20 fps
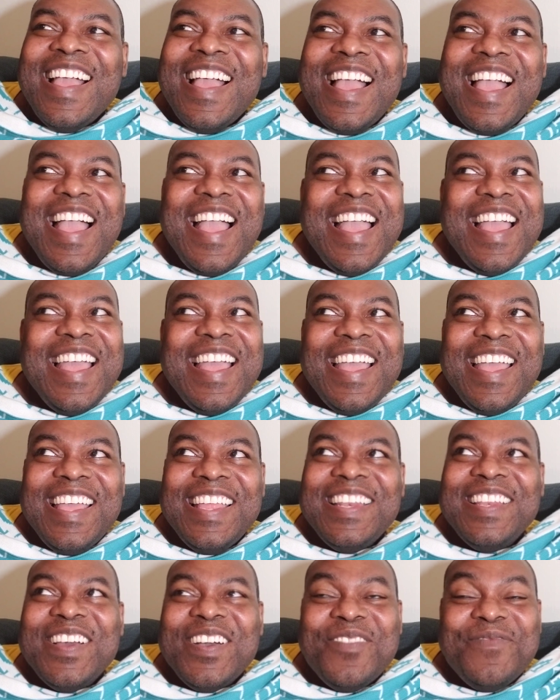
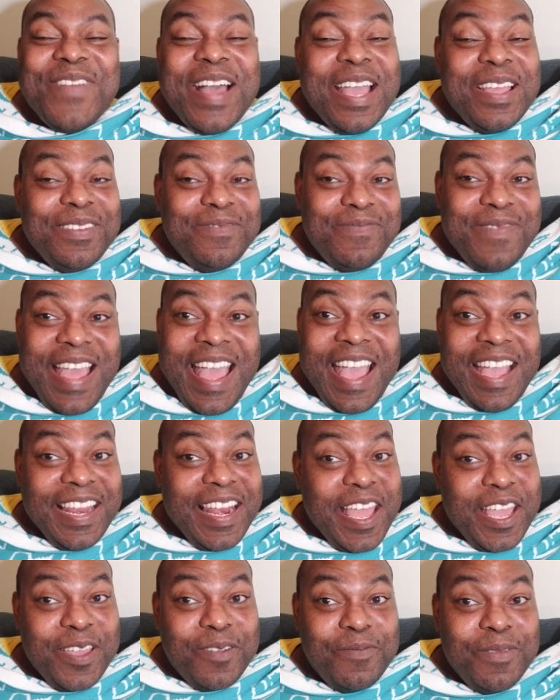and I'd act
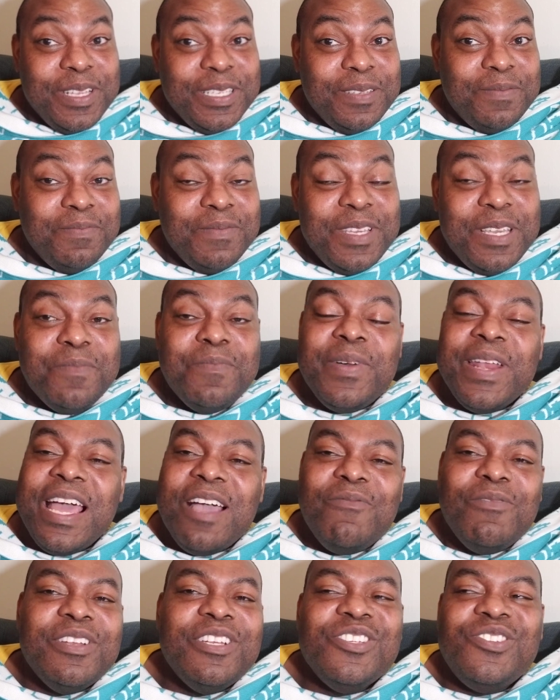like it wasn't me, but I
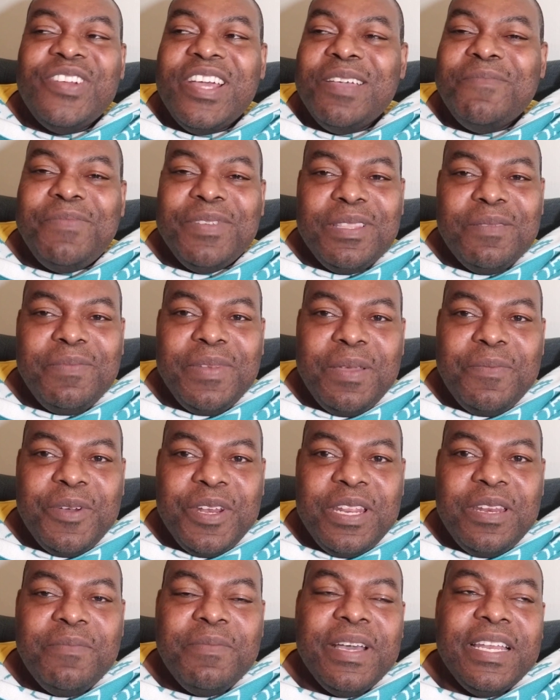wouldn't try and put the blame
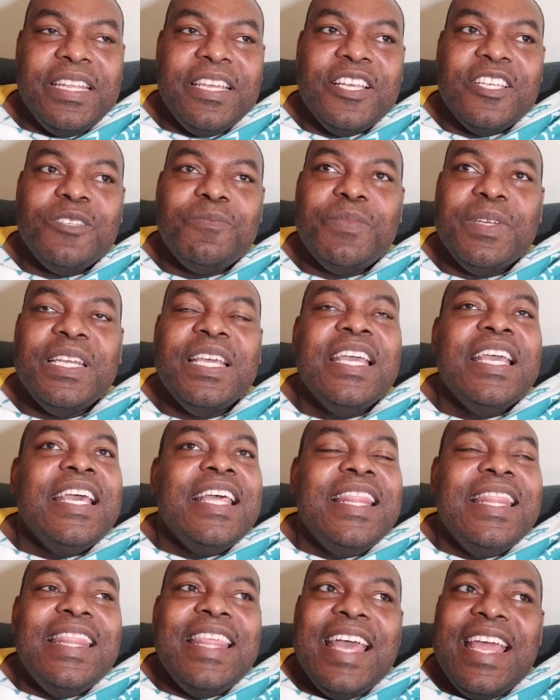on anybody else. But
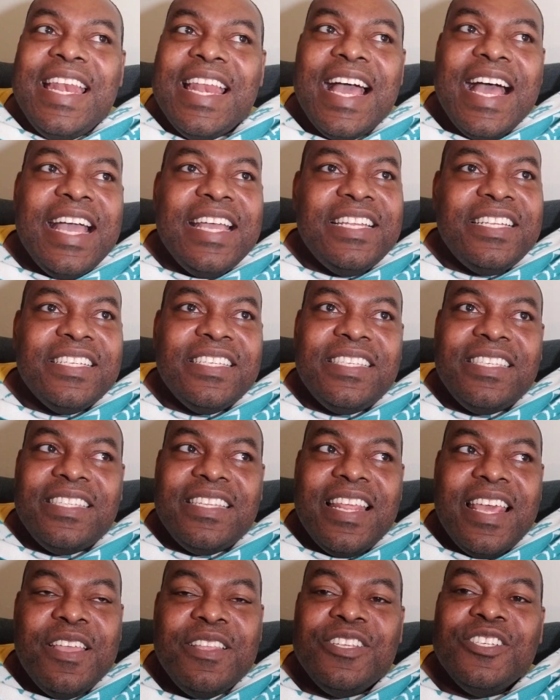then
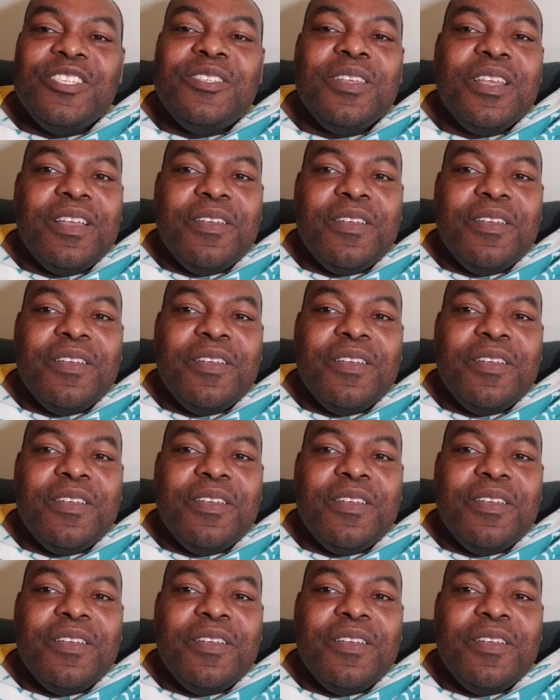it just